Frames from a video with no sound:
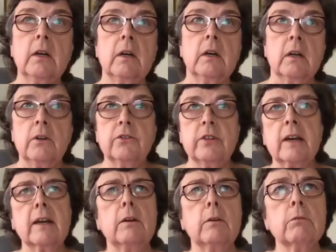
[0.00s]
The
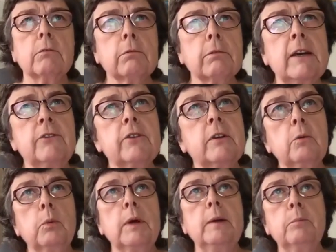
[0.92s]
second reason
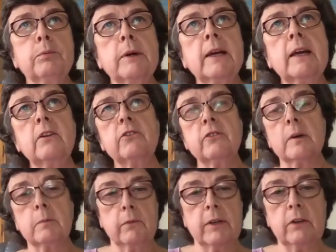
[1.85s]
we bring in some
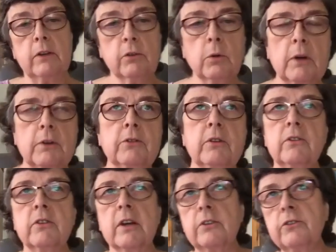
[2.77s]
of these questions
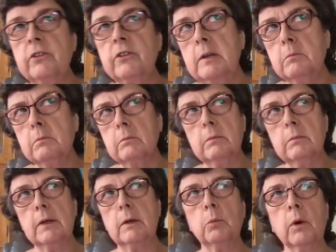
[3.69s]
that seem
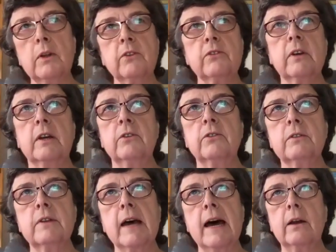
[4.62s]
in one sense
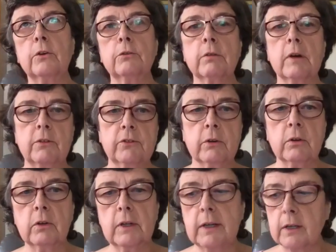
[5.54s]
not addressed
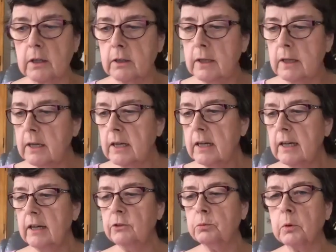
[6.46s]
earlier
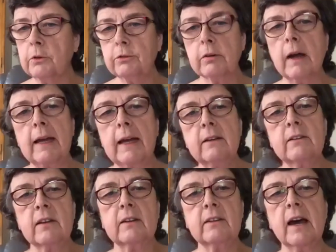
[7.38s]
is we're trying
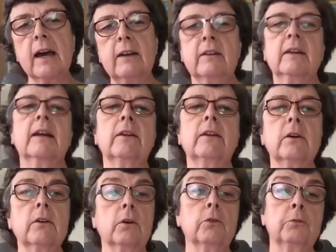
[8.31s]
to tie together
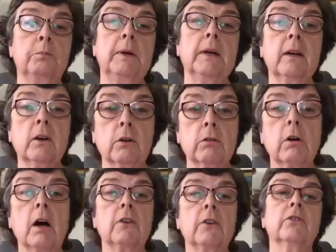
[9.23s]
those big
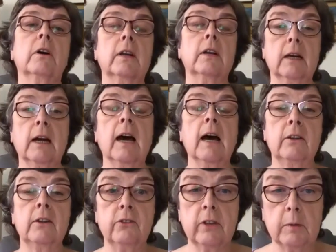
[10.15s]
cross-cutting
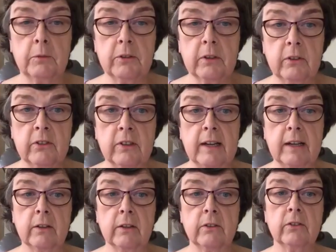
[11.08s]
concepts in
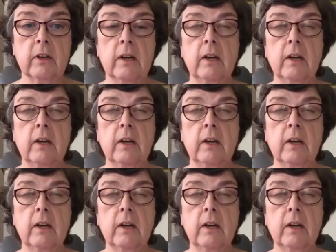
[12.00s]
science.